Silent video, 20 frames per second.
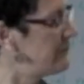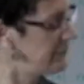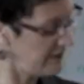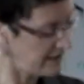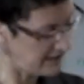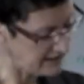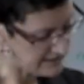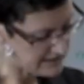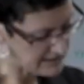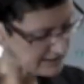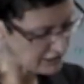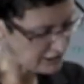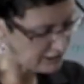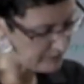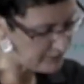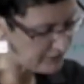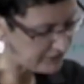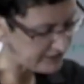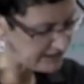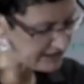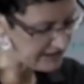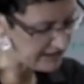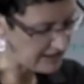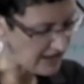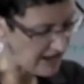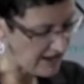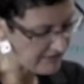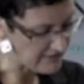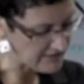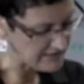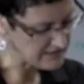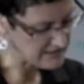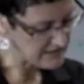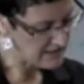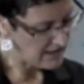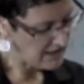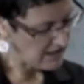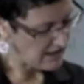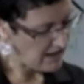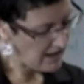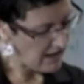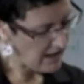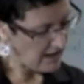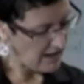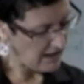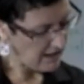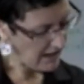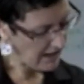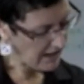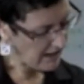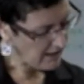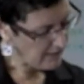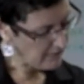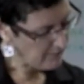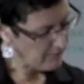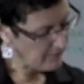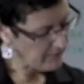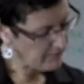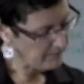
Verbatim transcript: offenders, the community and others uh,